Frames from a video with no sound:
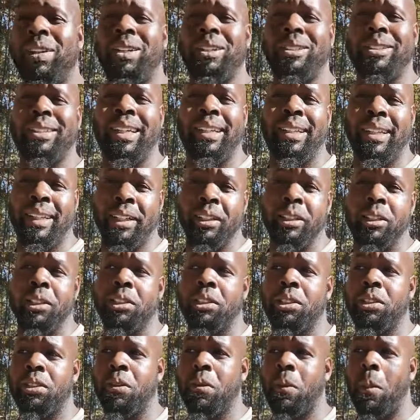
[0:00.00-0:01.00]
understand
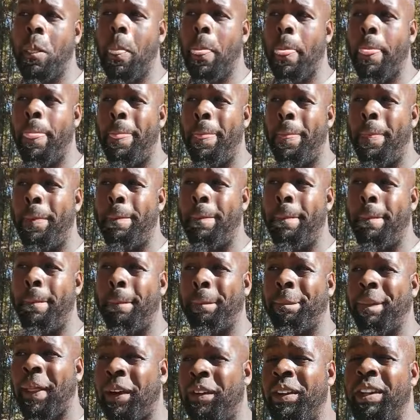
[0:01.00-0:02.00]
English.
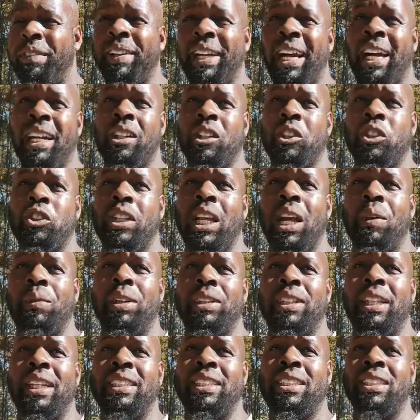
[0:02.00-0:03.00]
They don't even understand
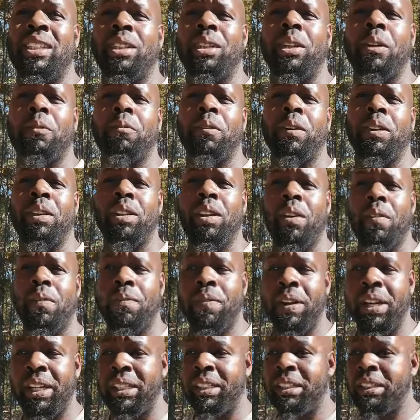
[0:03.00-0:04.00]
what they sing in front of their
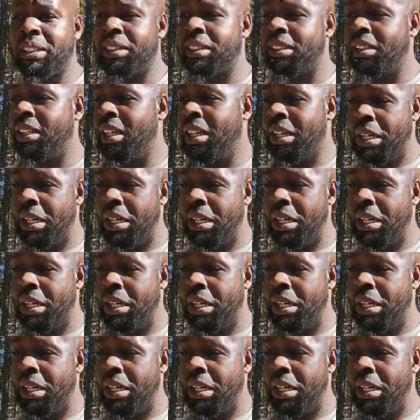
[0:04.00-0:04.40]
face.